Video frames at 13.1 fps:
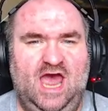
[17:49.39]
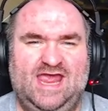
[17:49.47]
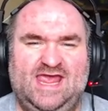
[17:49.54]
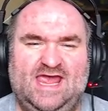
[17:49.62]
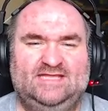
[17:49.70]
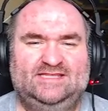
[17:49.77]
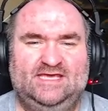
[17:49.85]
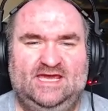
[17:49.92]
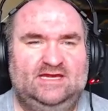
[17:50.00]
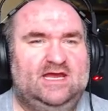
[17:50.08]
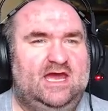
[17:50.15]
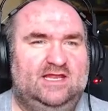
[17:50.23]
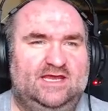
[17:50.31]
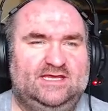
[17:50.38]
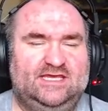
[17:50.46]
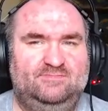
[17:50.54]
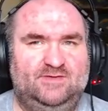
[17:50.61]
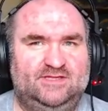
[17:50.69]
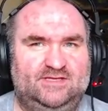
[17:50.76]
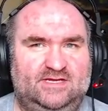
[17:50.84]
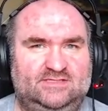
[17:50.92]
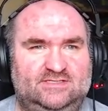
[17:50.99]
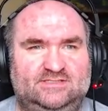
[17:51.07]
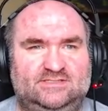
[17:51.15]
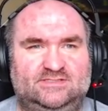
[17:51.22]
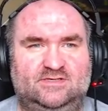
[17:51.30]
I hate that. I like keeping things
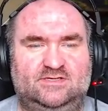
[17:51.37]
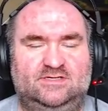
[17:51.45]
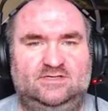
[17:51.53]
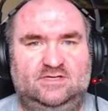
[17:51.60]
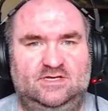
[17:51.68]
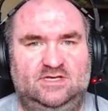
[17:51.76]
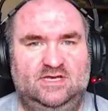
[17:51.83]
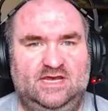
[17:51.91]
in a certain